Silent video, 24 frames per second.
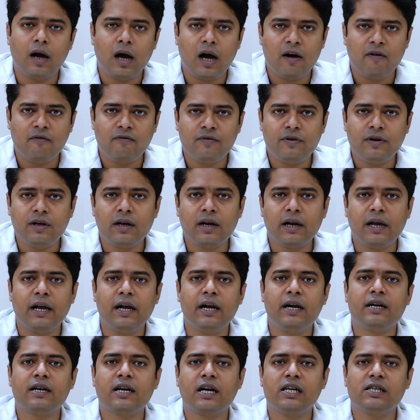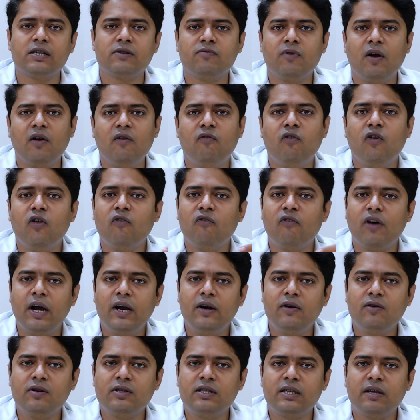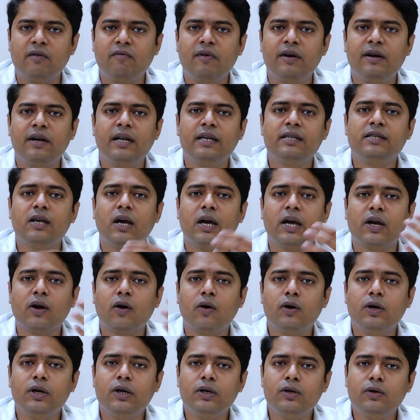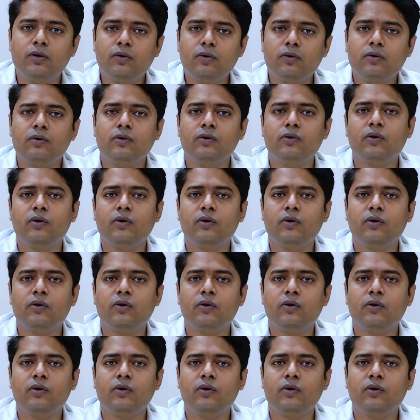after hair transplant for 5 to 7 days according to